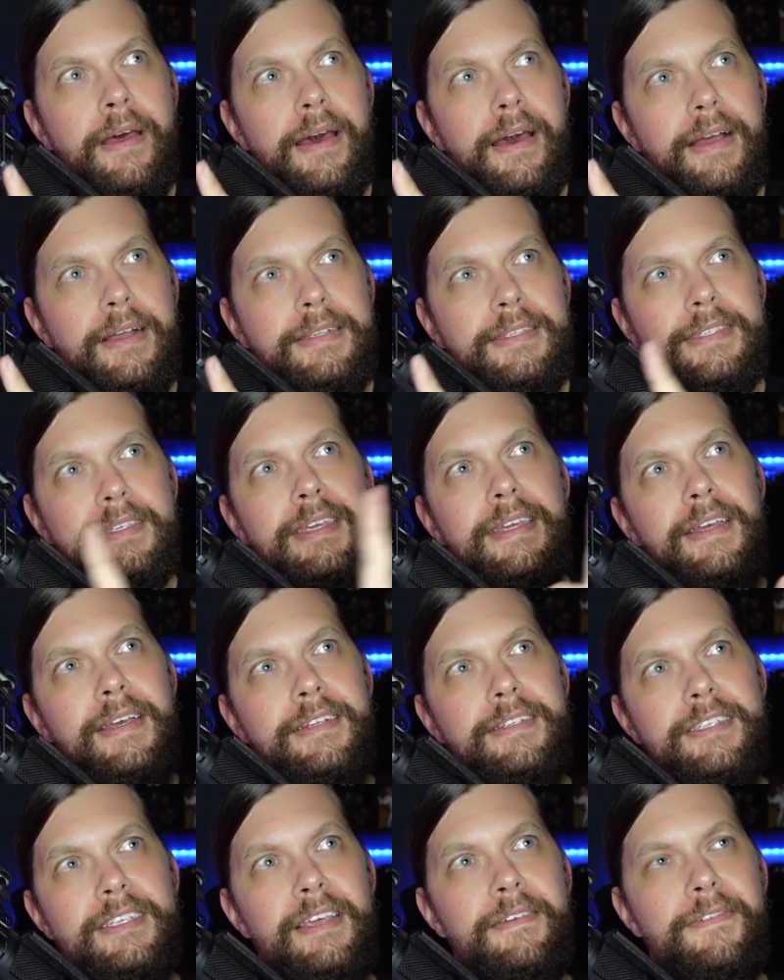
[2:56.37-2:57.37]
I see a
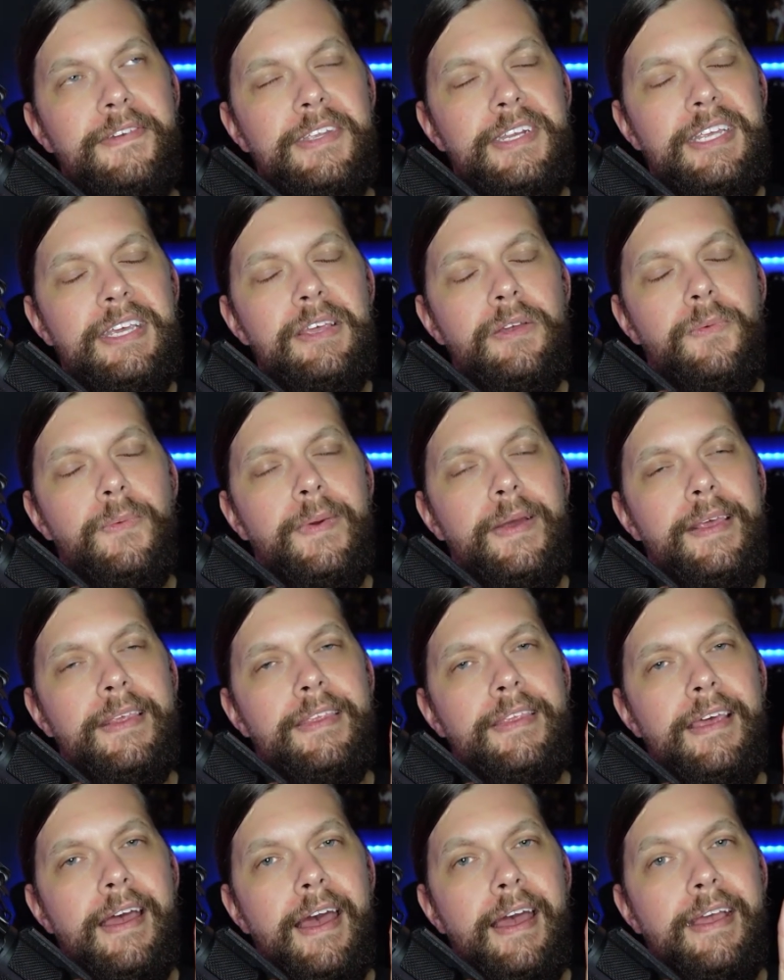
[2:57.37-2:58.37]
DVD
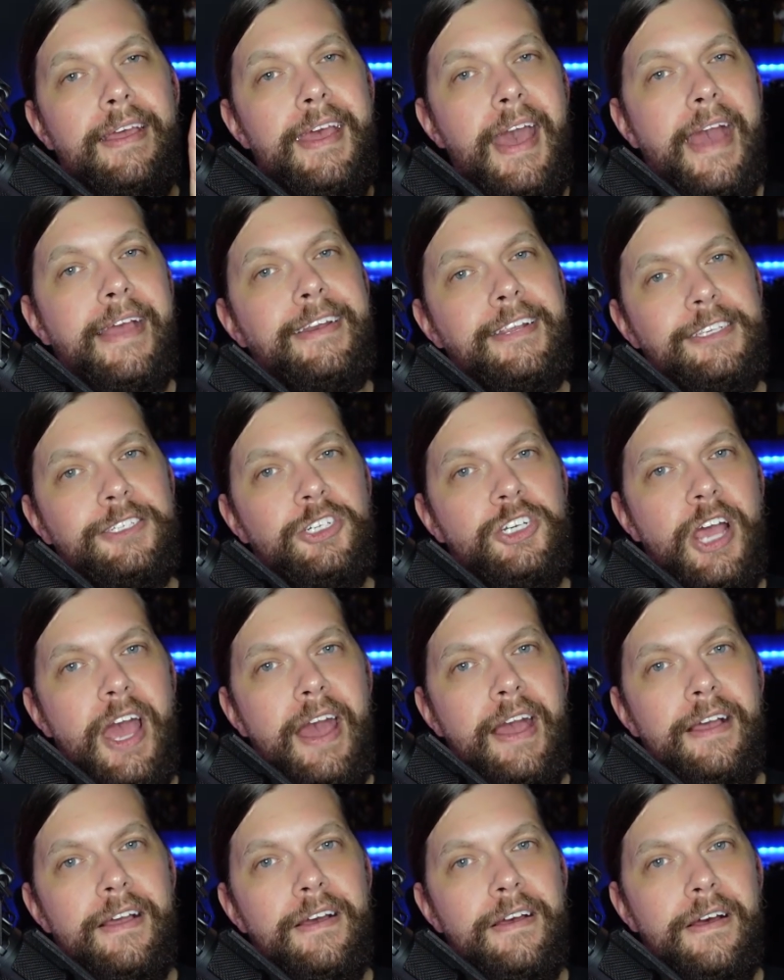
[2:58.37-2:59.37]
with uh, Cactus
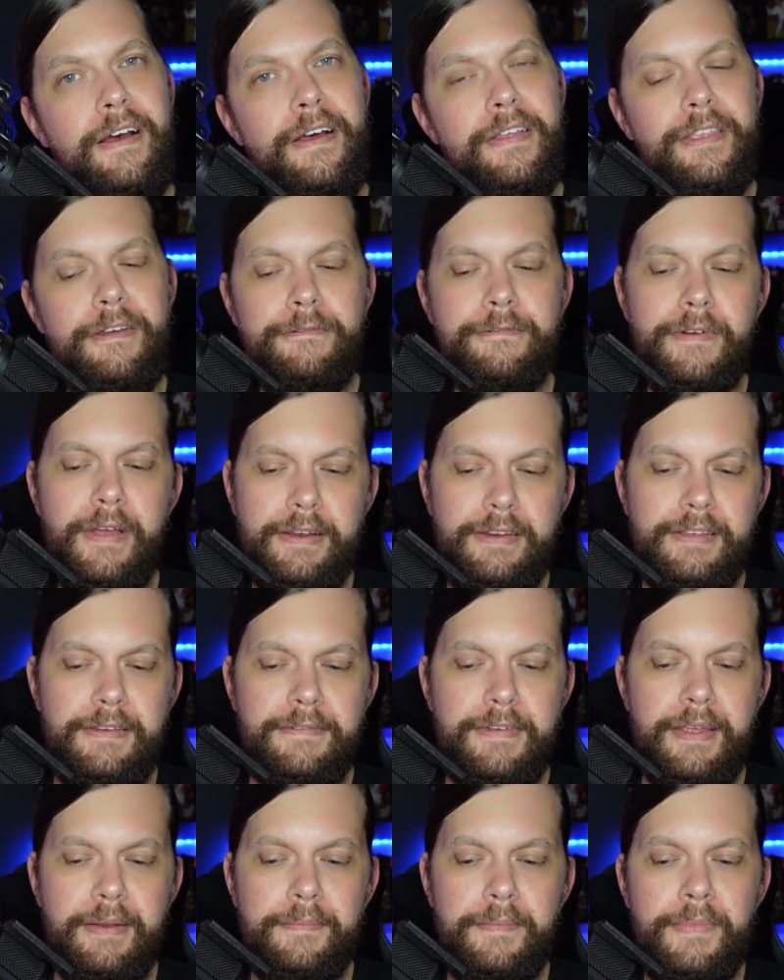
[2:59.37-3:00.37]
Jack on the front
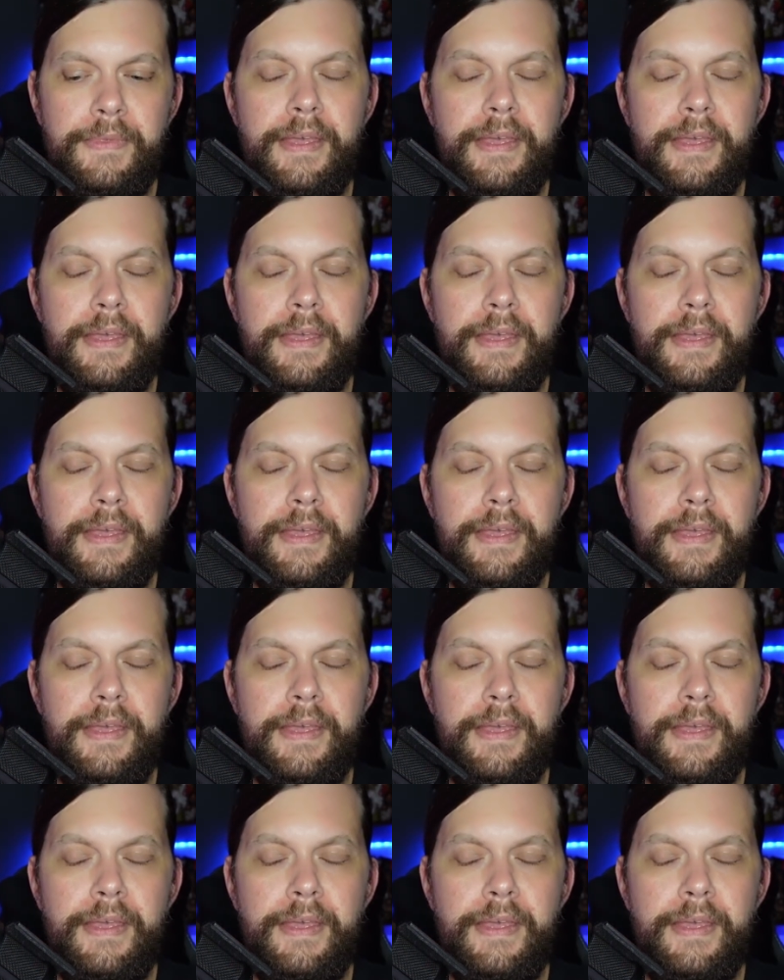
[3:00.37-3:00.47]
of it.